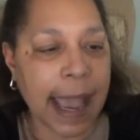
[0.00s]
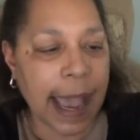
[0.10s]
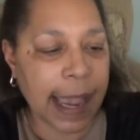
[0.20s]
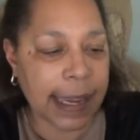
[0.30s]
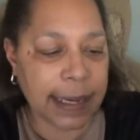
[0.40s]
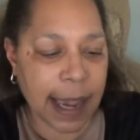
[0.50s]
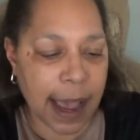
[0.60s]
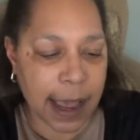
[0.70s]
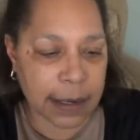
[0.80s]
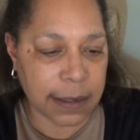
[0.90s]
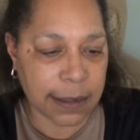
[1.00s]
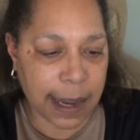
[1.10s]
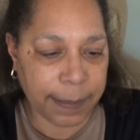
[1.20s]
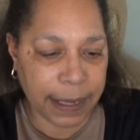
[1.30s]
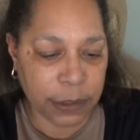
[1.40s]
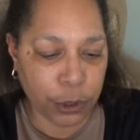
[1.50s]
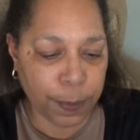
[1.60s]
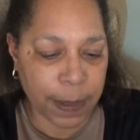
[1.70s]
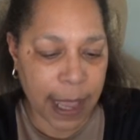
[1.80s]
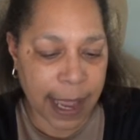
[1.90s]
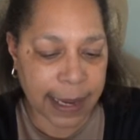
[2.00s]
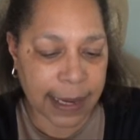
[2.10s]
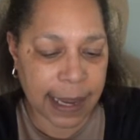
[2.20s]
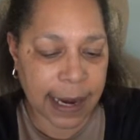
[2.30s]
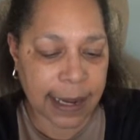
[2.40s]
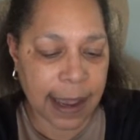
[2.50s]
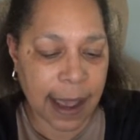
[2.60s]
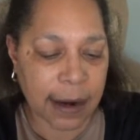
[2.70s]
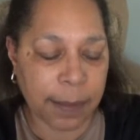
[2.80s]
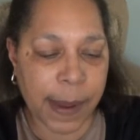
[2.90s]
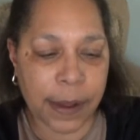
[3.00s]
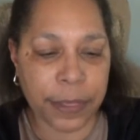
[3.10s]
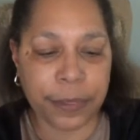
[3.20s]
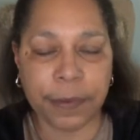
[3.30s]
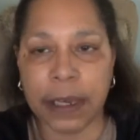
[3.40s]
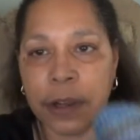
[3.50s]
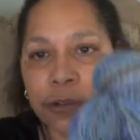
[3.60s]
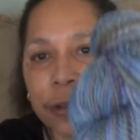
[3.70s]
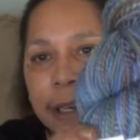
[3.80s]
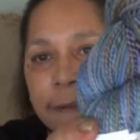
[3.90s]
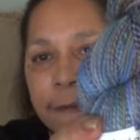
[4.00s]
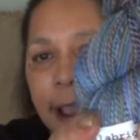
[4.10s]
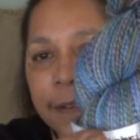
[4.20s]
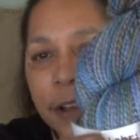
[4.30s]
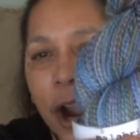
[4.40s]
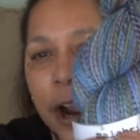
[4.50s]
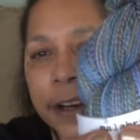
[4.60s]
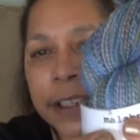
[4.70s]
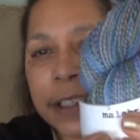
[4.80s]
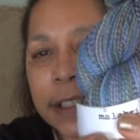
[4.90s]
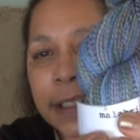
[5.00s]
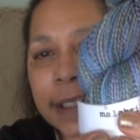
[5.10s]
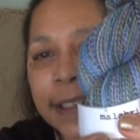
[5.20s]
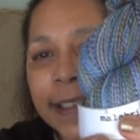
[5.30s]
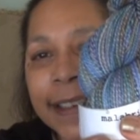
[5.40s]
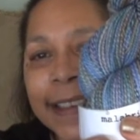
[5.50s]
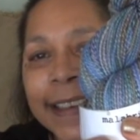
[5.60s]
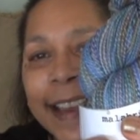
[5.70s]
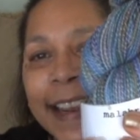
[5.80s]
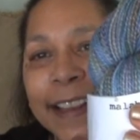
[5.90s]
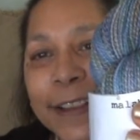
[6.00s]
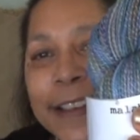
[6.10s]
I made 2-ply, and I got about 305 yards, and it